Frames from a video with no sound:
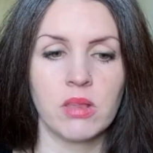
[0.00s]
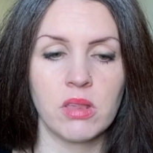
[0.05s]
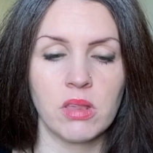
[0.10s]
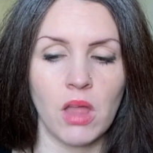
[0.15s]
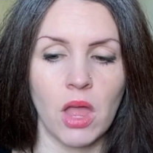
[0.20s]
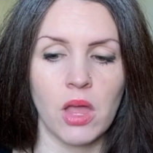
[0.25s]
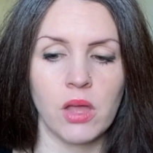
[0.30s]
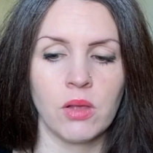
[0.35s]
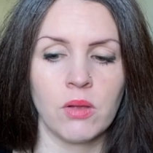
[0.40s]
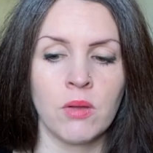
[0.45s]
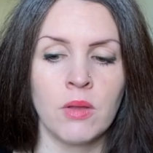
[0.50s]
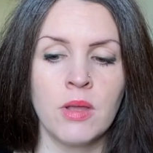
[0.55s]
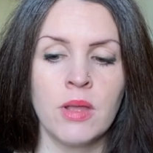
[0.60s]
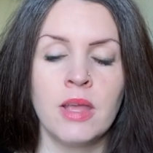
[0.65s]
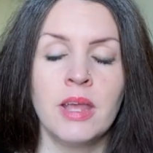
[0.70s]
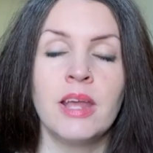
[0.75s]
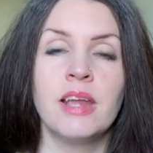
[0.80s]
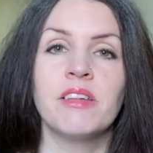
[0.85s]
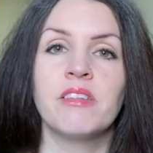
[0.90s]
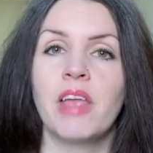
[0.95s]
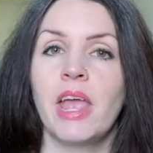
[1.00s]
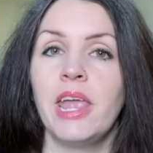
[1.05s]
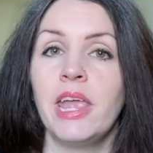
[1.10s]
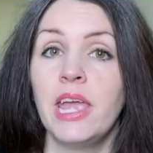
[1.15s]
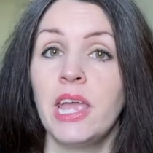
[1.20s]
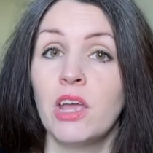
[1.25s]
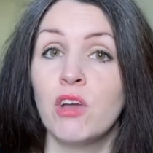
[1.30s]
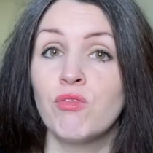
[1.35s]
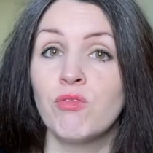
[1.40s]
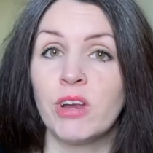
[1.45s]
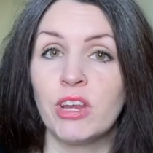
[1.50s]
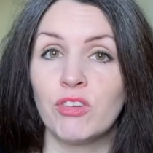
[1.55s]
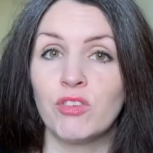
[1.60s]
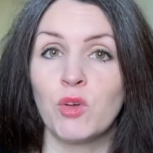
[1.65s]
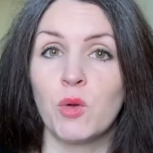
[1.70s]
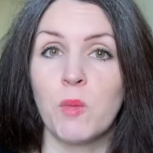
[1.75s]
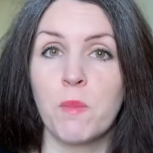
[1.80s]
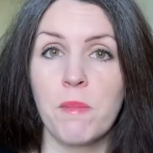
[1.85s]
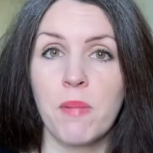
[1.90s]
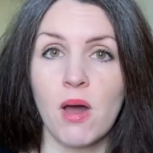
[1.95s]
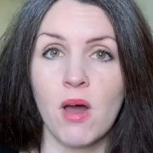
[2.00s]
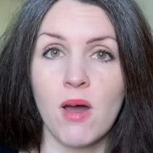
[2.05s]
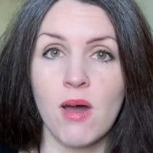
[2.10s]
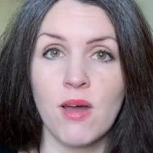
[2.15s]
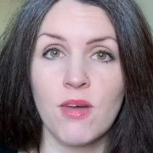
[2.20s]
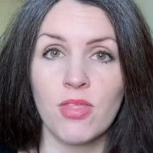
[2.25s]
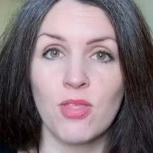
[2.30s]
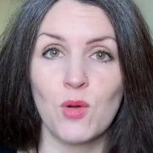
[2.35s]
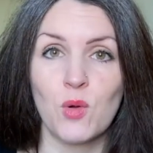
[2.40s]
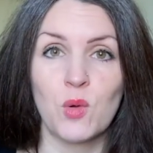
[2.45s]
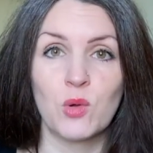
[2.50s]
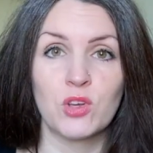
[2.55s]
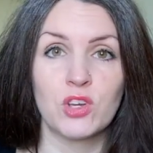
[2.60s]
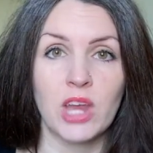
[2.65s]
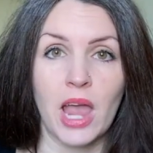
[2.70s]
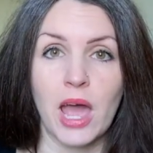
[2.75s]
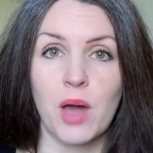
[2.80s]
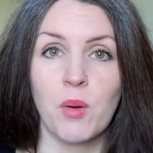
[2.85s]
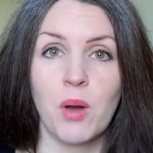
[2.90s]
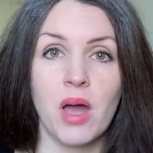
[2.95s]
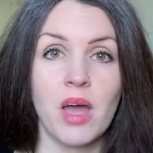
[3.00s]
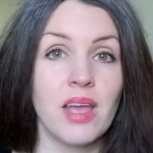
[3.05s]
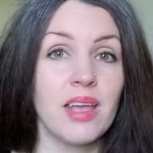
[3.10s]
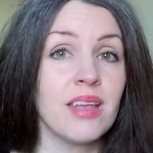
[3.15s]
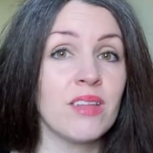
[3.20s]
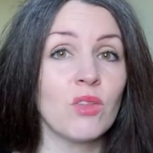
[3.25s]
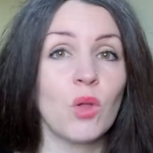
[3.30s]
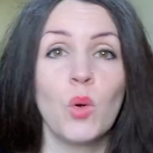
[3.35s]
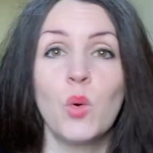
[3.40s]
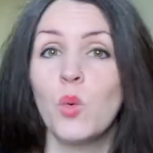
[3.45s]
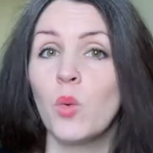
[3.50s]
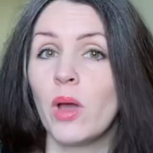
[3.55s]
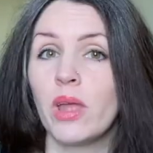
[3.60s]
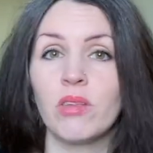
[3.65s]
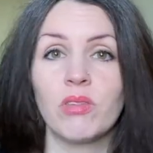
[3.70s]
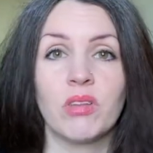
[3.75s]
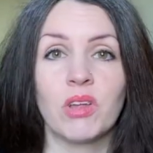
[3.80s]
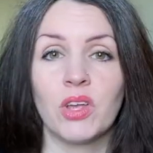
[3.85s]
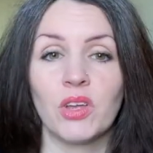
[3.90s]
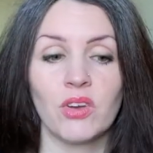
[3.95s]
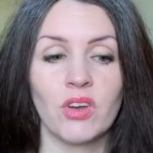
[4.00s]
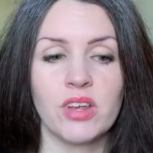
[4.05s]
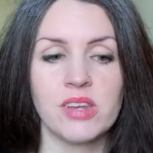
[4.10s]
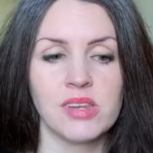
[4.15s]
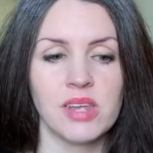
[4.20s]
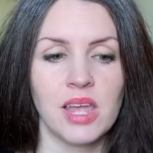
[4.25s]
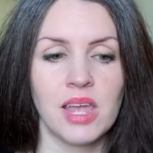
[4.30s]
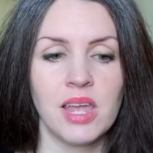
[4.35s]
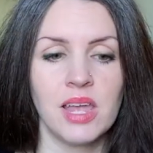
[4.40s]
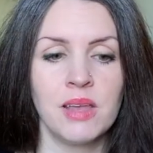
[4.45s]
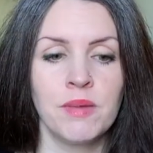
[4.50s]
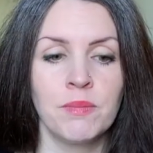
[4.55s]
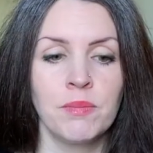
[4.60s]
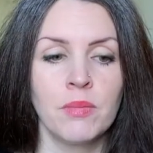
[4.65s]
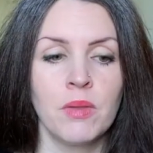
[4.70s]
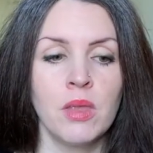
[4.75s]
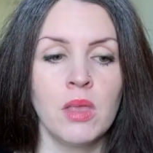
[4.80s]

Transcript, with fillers: So taking a ritual bath or shower is always a good idea